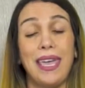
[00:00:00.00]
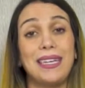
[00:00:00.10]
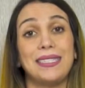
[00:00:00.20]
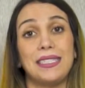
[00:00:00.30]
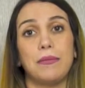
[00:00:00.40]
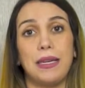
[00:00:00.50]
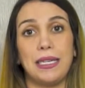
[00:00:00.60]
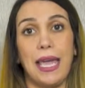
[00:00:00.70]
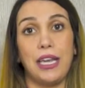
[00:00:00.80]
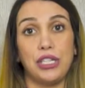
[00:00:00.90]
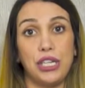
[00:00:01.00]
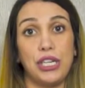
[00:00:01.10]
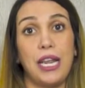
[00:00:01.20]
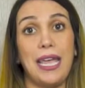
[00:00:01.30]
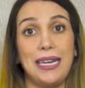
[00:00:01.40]
It is a
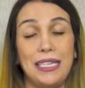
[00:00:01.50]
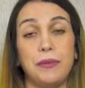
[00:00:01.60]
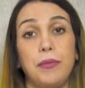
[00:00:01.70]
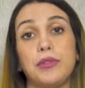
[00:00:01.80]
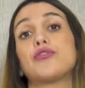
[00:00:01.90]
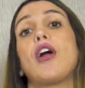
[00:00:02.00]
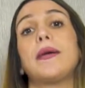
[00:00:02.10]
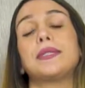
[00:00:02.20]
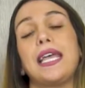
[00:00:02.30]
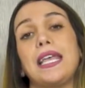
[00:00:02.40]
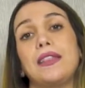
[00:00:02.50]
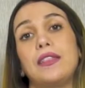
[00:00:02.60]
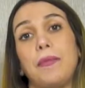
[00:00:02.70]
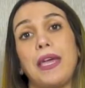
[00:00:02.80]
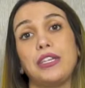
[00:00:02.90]
medication, it needs to be prescribed in
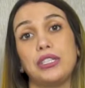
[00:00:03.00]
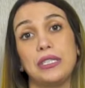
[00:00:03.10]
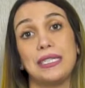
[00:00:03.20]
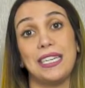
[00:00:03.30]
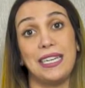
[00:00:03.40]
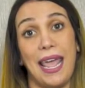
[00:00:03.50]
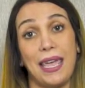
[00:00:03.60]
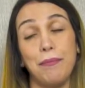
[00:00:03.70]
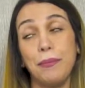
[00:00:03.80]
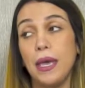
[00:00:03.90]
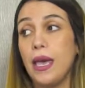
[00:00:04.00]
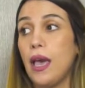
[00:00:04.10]
the patient's name.